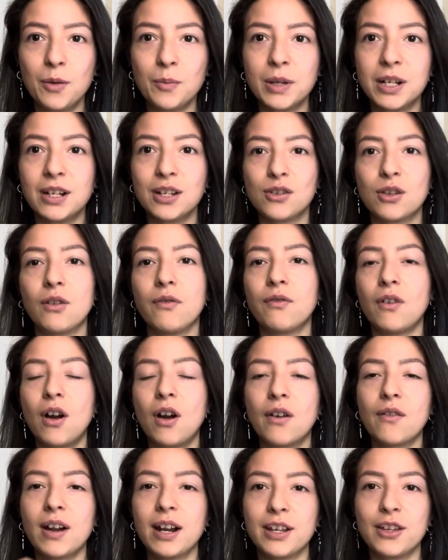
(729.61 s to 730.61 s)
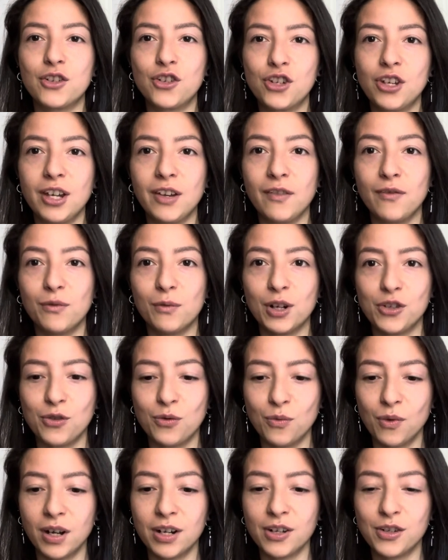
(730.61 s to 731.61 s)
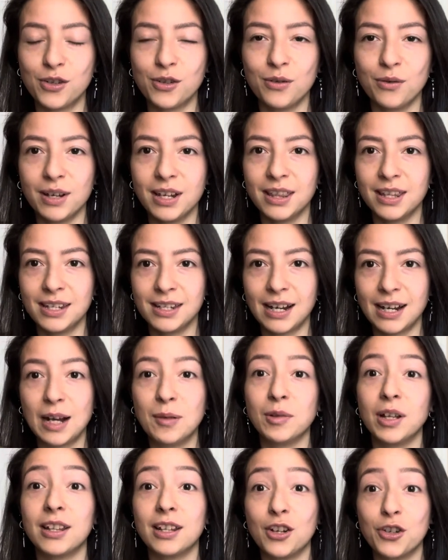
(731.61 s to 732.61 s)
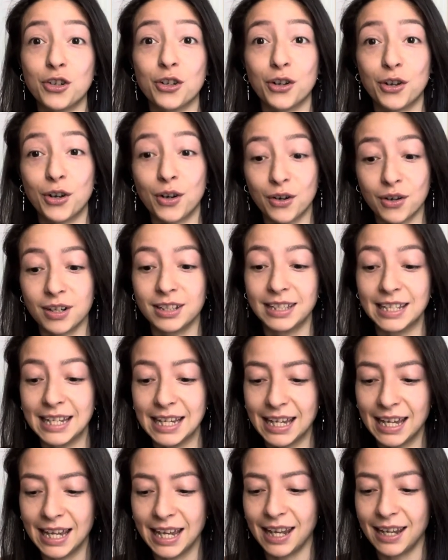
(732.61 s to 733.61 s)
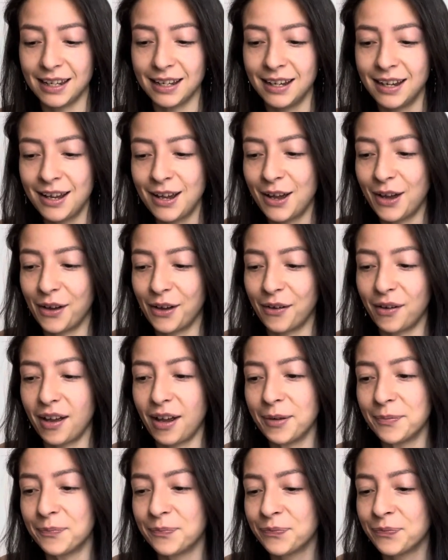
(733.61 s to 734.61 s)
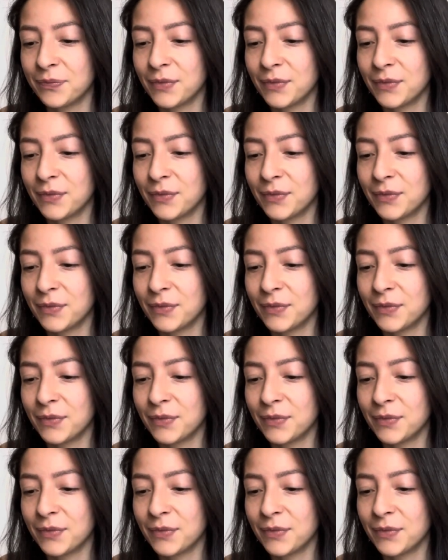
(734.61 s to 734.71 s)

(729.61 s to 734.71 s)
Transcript: because you've already achieved what you want to in the timeline that you're currently in. Okay.